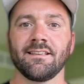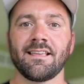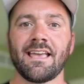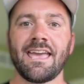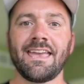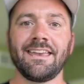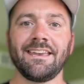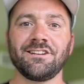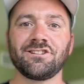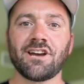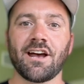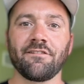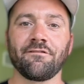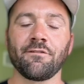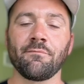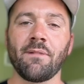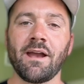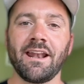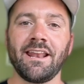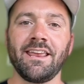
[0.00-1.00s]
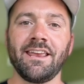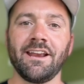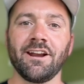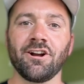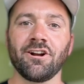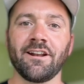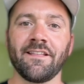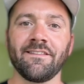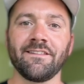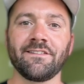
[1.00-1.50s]
Hey, John from Mighty here,
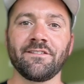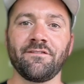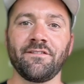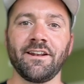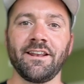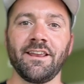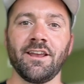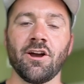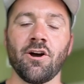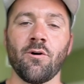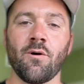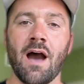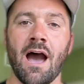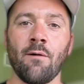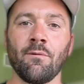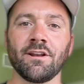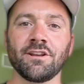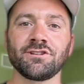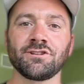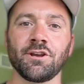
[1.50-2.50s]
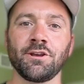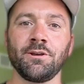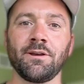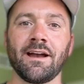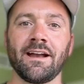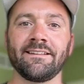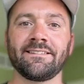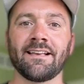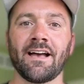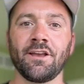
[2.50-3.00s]
and in this video, I want to show you
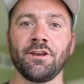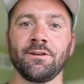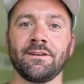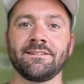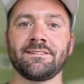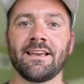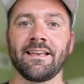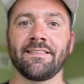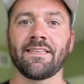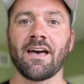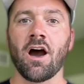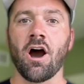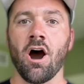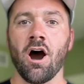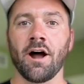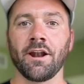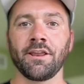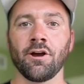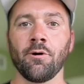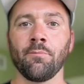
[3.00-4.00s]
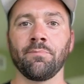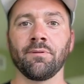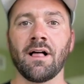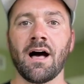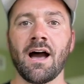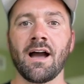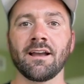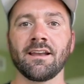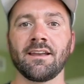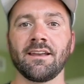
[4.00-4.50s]
guys how you can take that audio
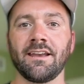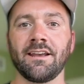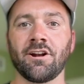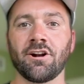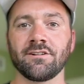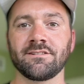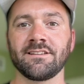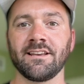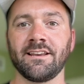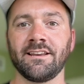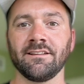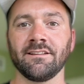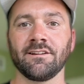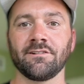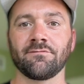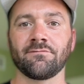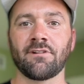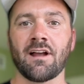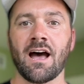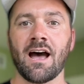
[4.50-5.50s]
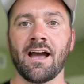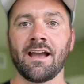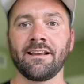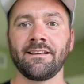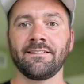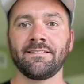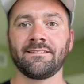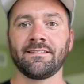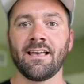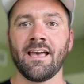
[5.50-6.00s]
block in Articulate
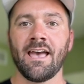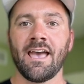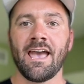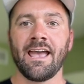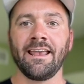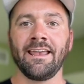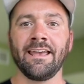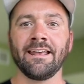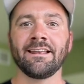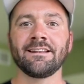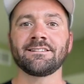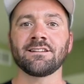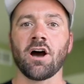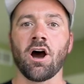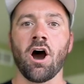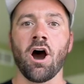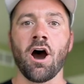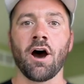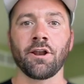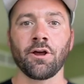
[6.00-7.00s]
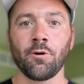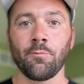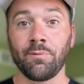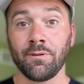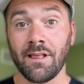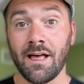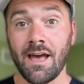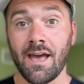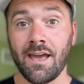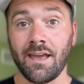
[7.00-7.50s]
Rise and get it to
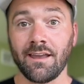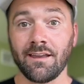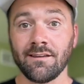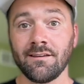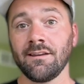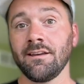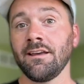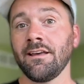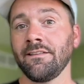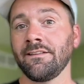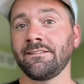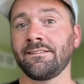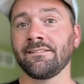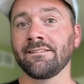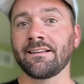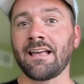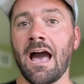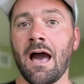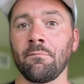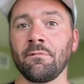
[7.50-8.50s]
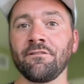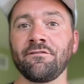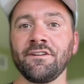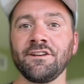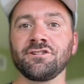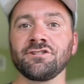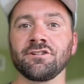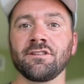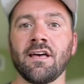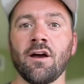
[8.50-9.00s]
autoplay. This is a common
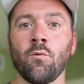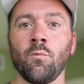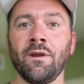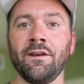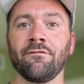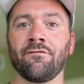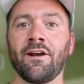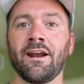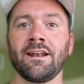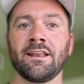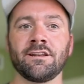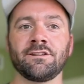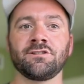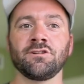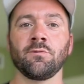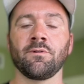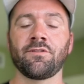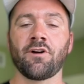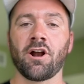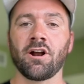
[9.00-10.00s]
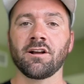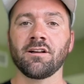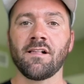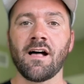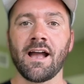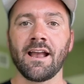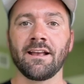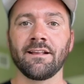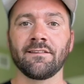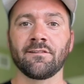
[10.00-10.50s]
feature that we ran into with our
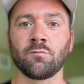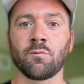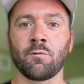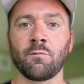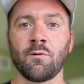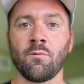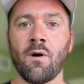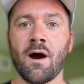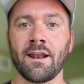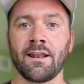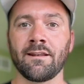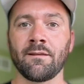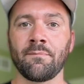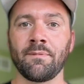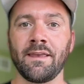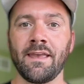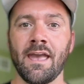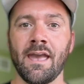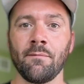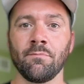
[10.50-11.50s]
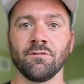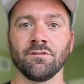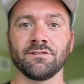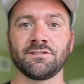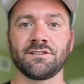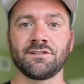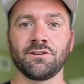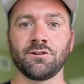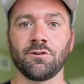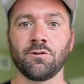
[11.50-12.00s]
clients where we wanted to be able
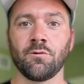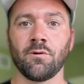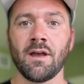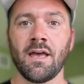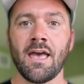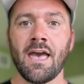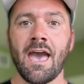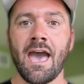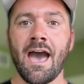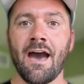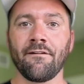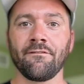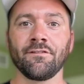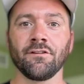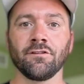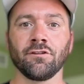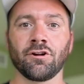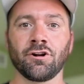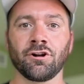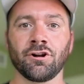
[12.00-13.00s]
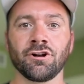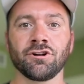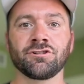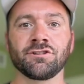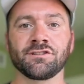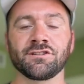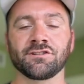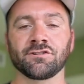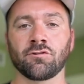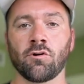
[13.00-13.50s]
to have the learner
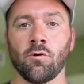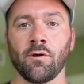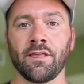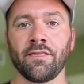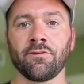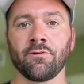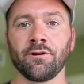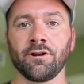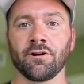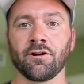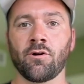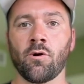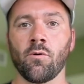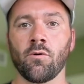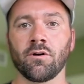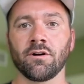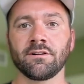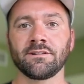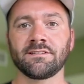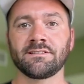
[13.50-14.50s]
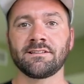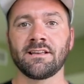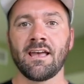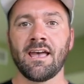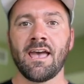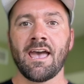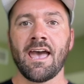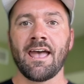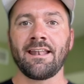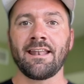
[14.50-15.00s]
just scrolling through your course
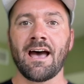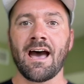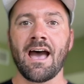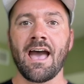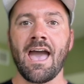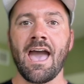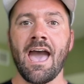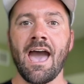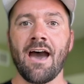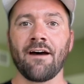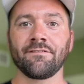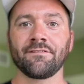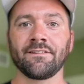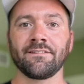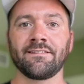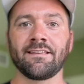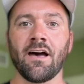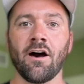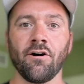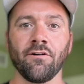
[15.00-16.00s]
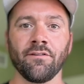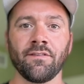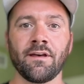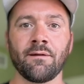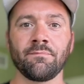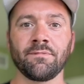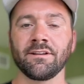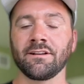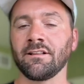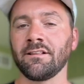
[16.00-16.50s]
and not have to tell
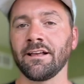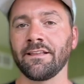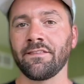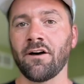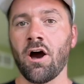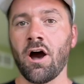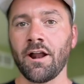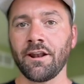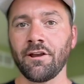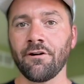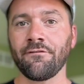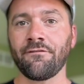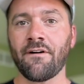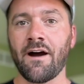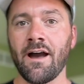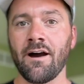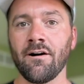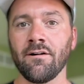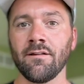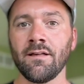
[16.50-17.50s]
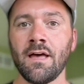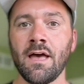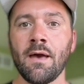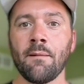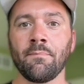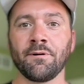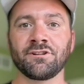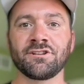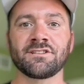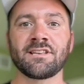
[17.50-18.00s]
them to click the audio file,
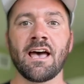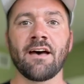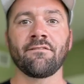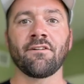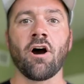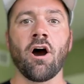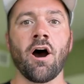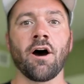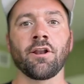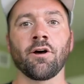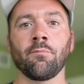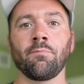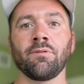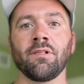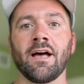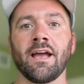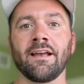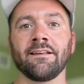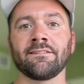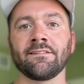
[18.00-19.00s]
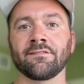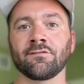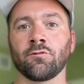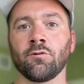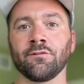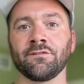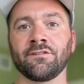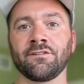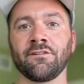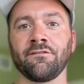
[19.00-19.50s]
but just have it autoplay as it
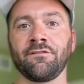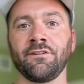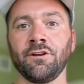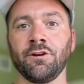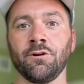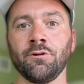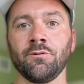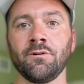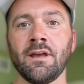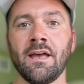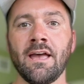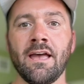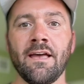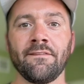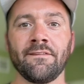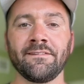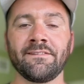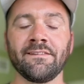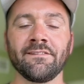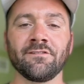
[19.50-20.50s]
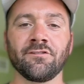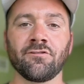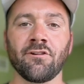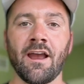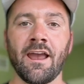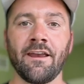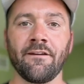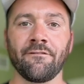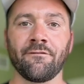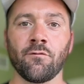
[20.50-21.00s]
scrolls into view. This is
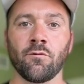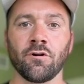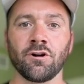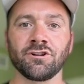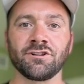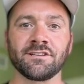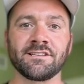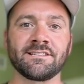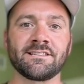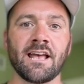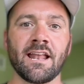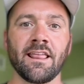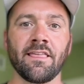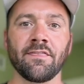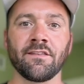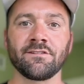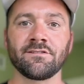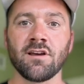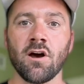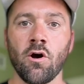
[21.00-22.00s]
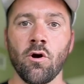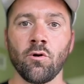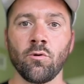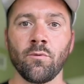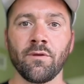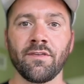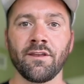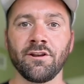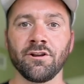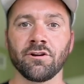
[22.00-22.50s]
great for just setting the tone
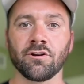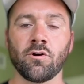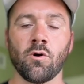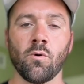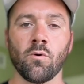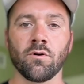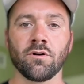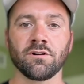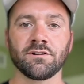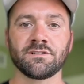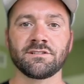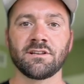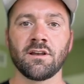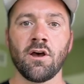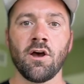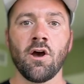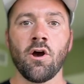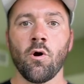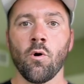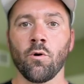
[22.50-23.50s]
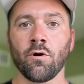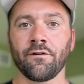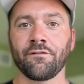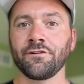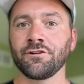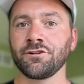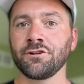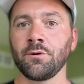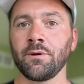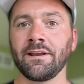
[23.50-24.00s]
within your course, or if
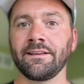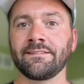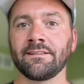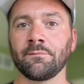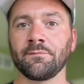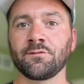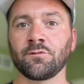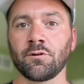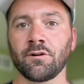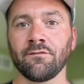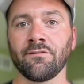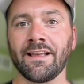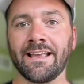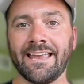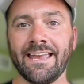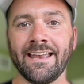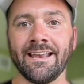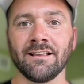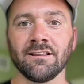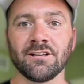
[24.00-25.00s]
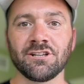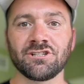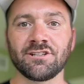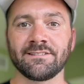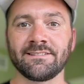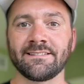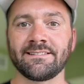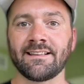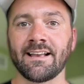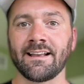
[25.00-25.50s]
you're doing some sort of like English as
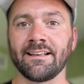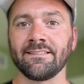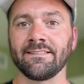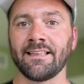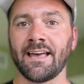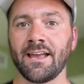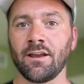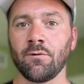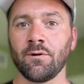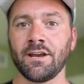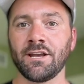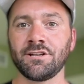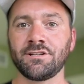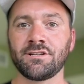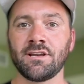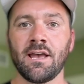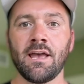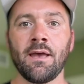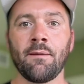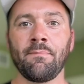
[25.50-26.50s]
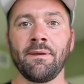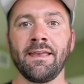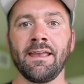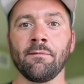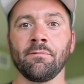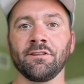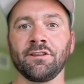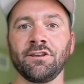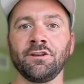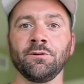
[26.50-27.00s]
a second language, being
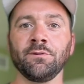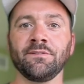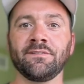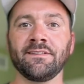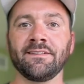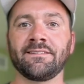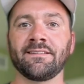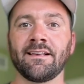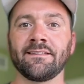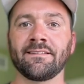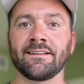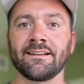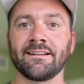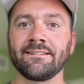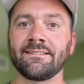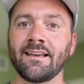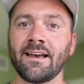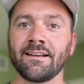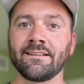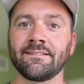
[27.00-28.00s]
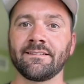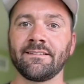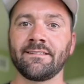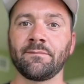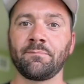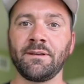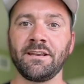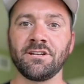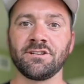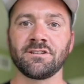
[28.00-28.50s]
able to use this as like a
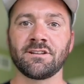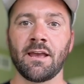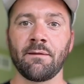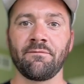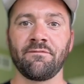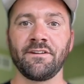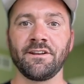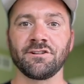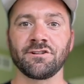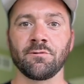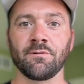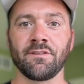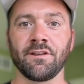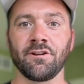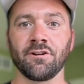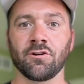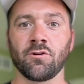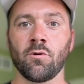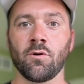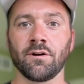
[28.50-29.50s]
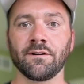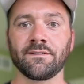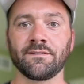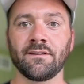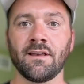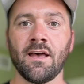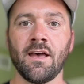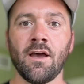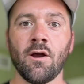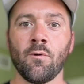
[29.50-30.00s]
text-to-speech type feature within your course
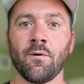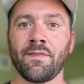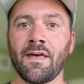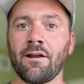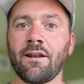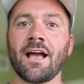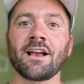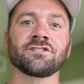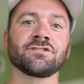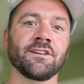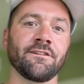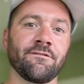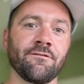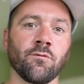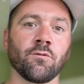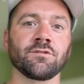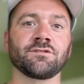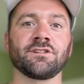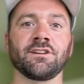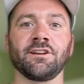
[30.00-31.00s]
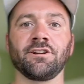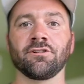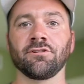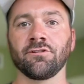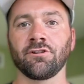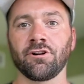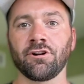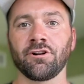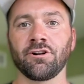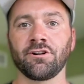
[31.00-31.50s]
without actually forcing your
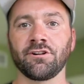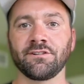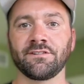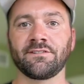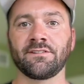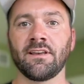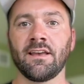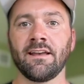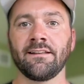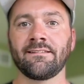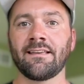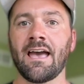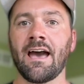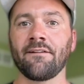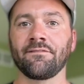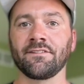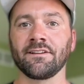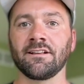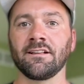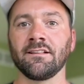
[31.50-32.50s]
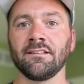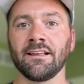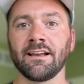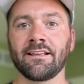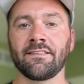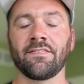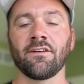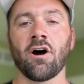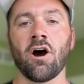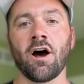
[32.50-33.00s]
learners to have to click
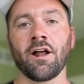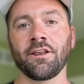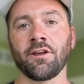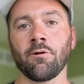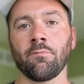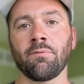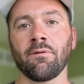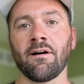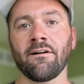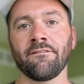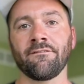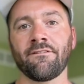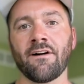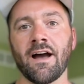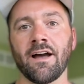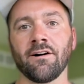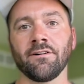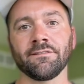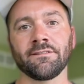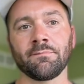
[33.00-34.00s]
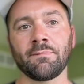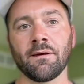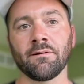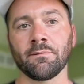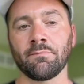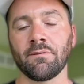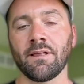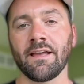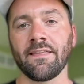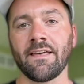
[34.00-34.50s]
the audio file to be able to
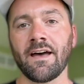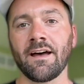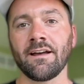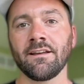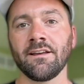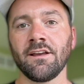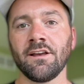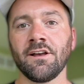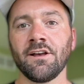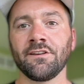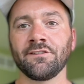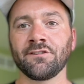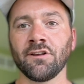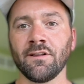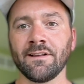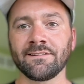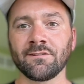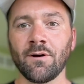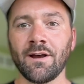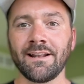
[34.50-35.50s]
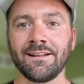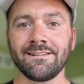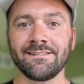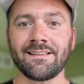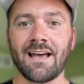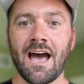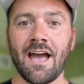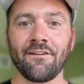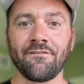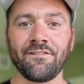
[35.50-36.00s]
play that. So let's go ahead and
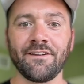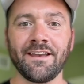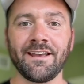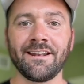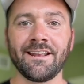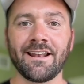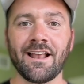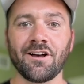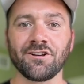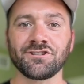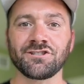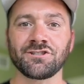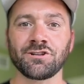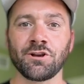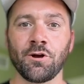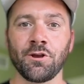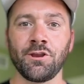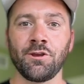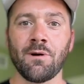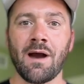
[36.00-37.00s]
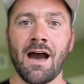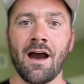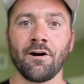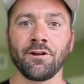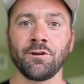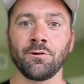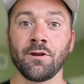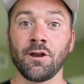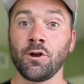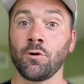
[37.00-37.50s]
dive in, and I'll show you how
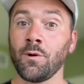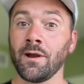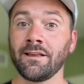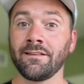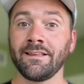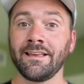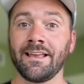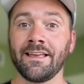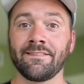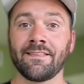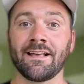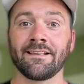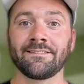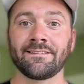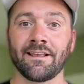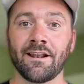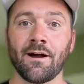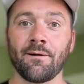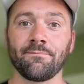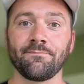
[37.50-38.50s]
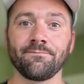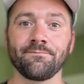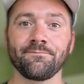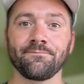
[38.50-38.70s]
you can quickly get that set up.